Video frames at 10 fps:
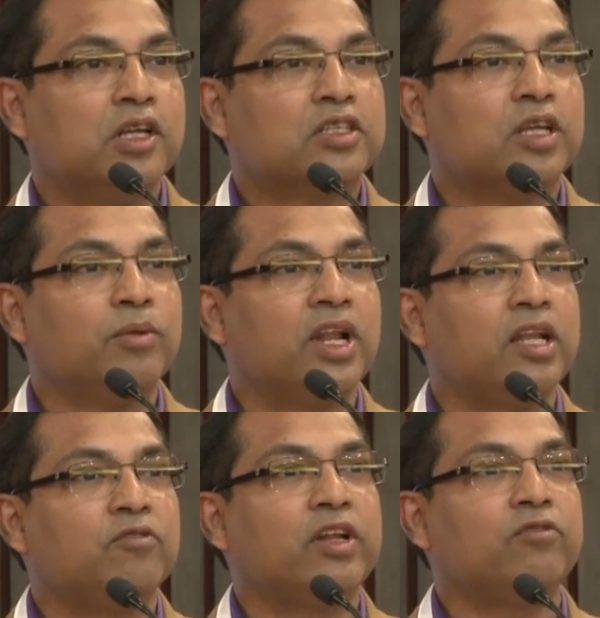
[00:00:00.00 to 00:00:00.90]

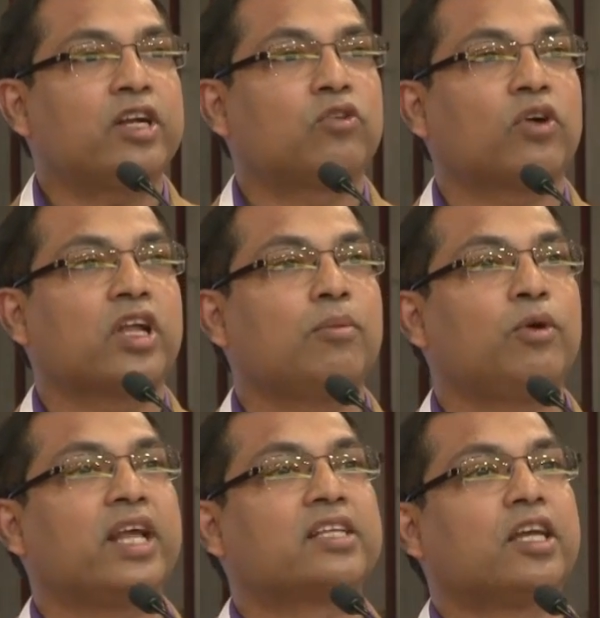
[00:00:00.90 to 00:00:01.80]
Similarly, when we are talking
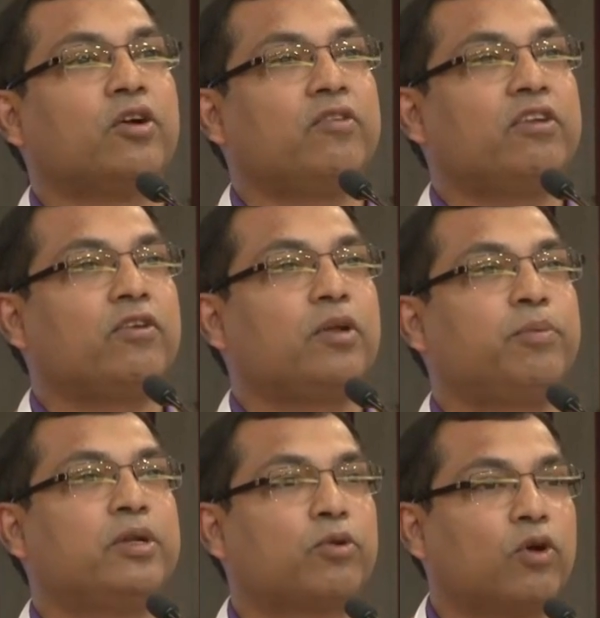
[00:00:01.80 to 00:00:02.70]
about executive
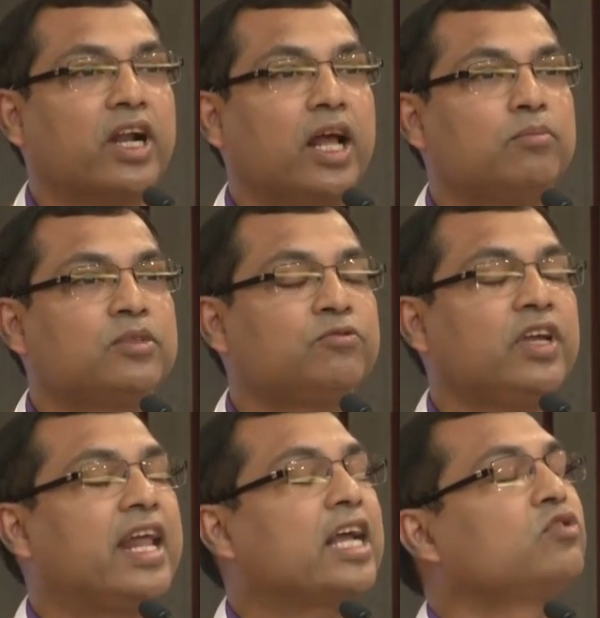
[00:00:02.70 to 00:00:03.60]
development programs,
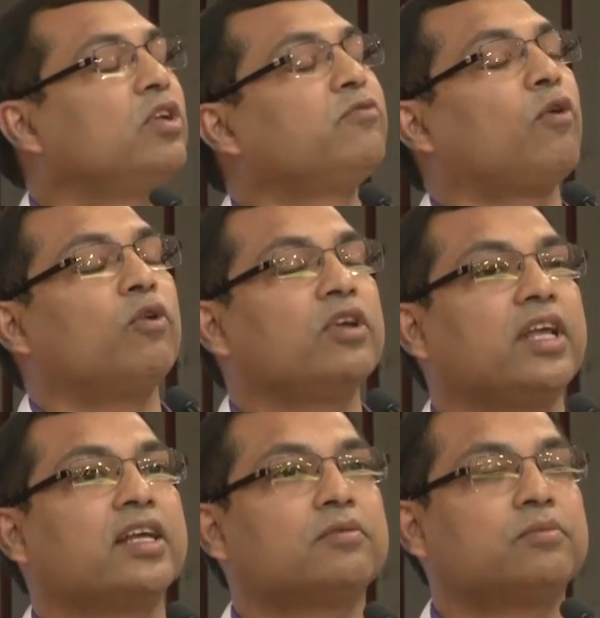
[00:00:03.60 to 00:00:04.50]
we are actually following
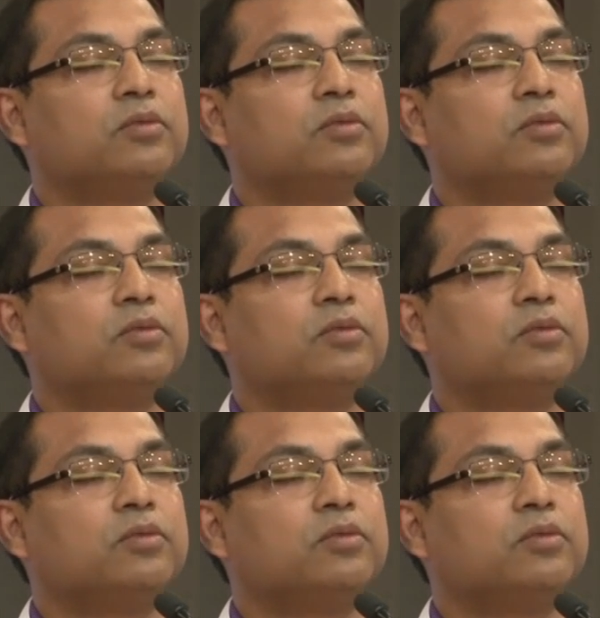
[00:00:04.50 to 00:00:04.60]
the,